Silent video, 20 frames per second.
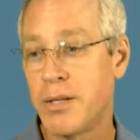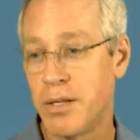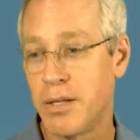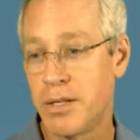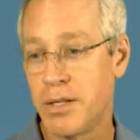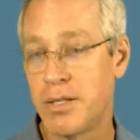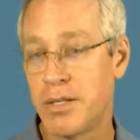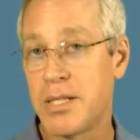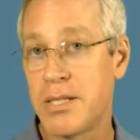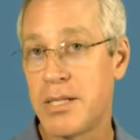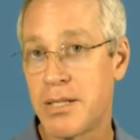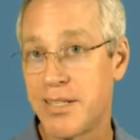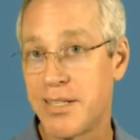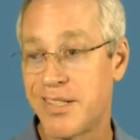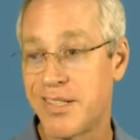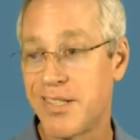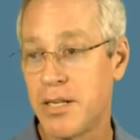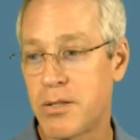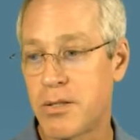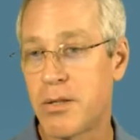the disease
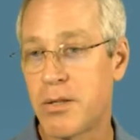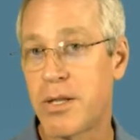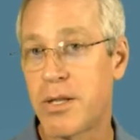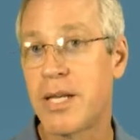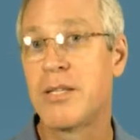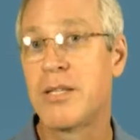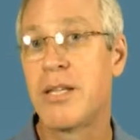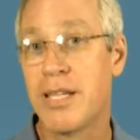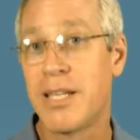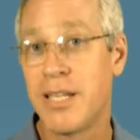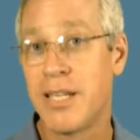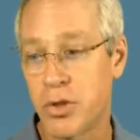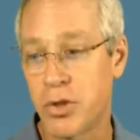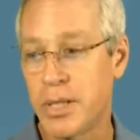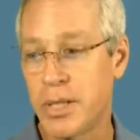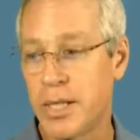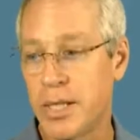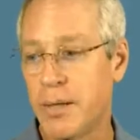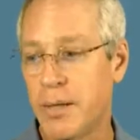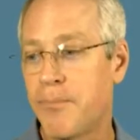exists so that they
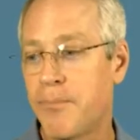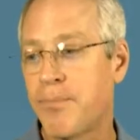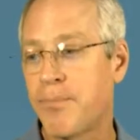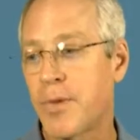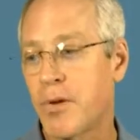treat it.